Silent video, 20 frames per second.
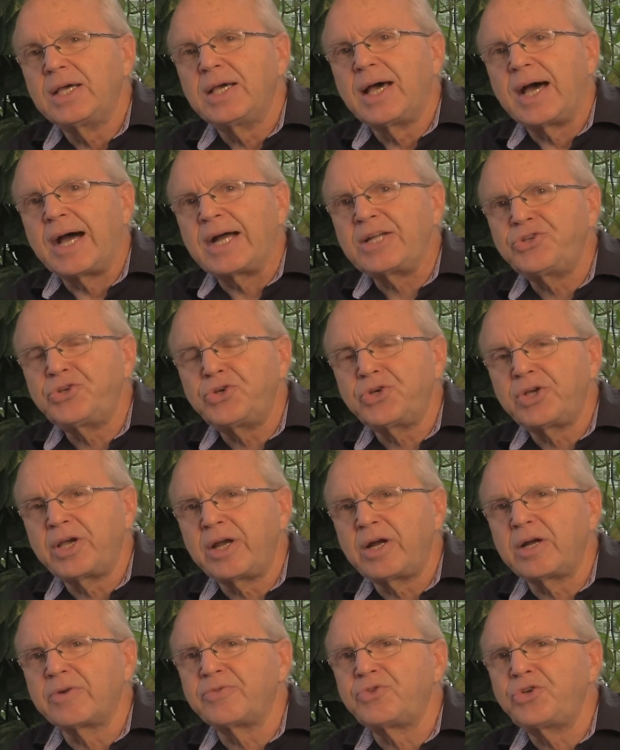I took
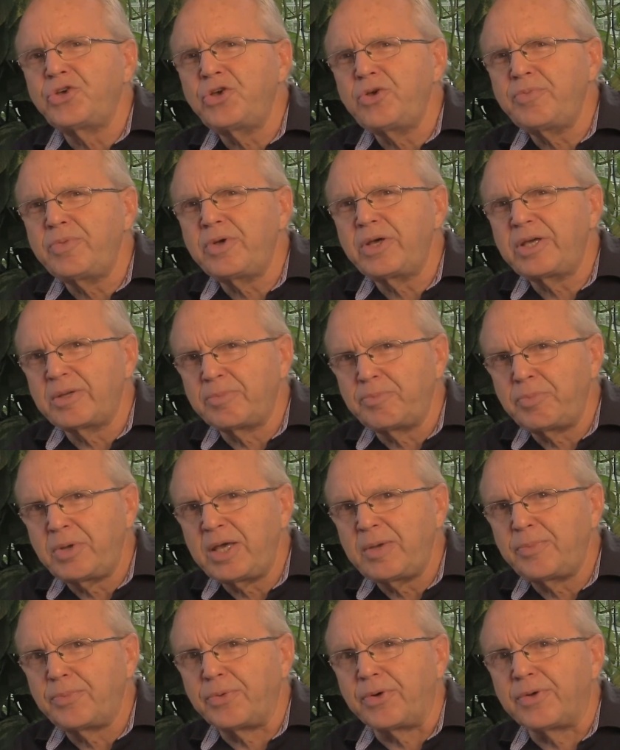care of 2 million
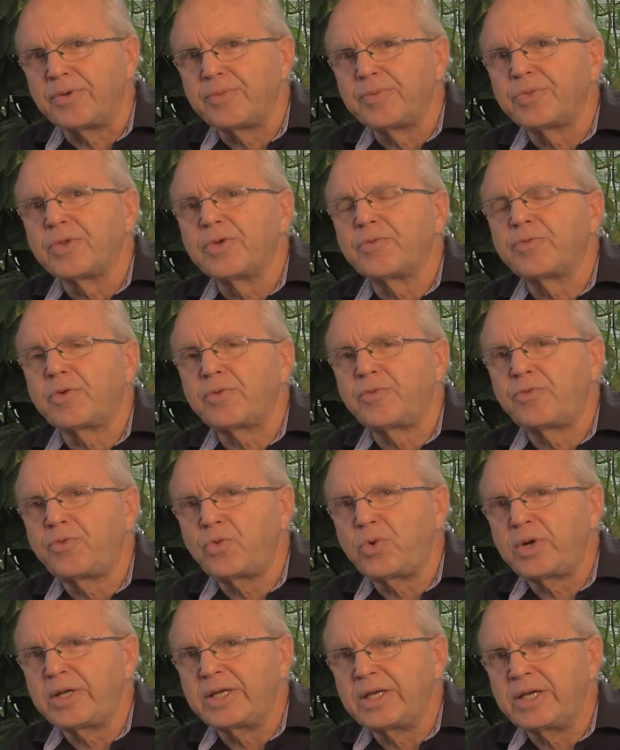people for
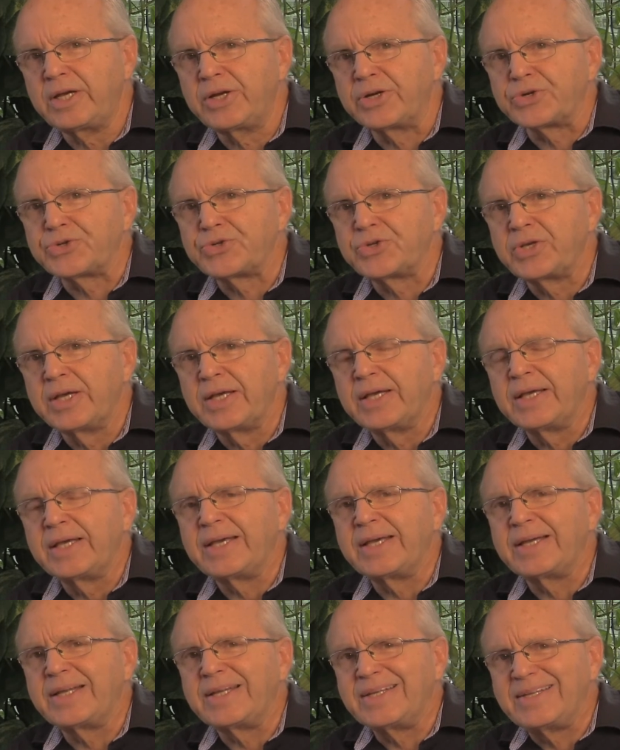40 years
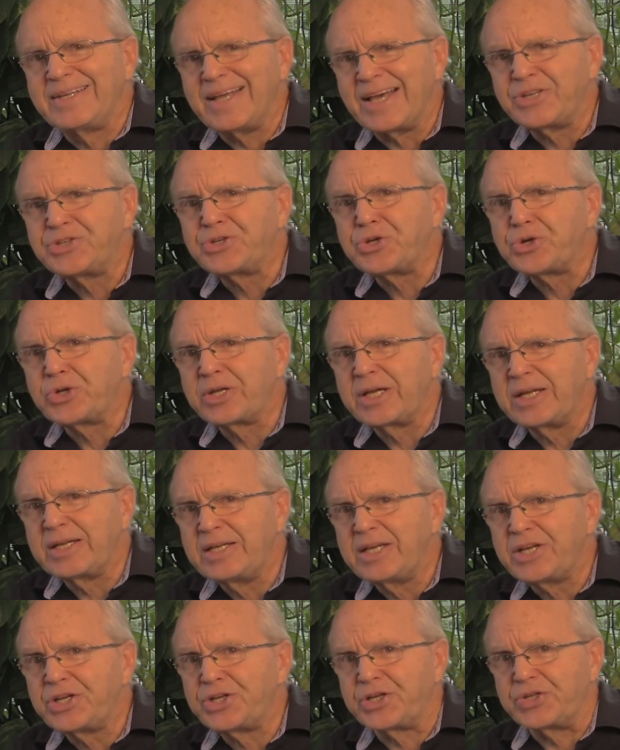in desert
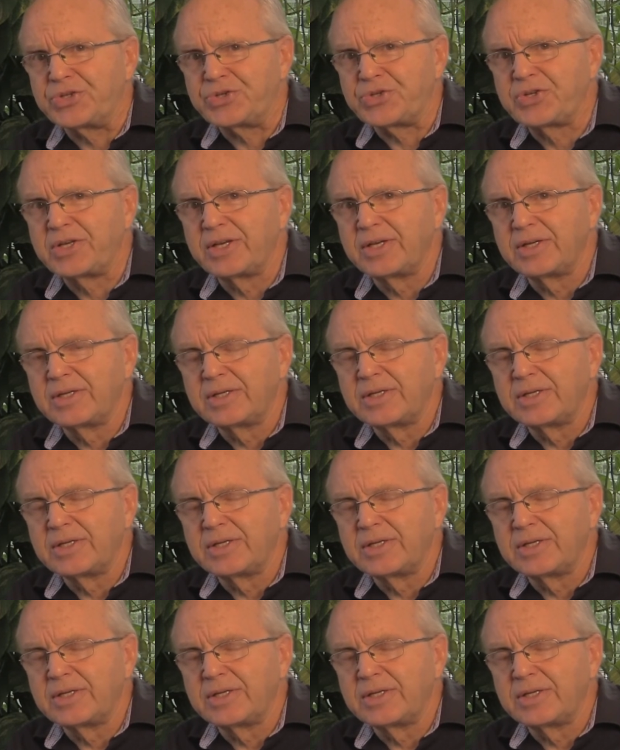conditions,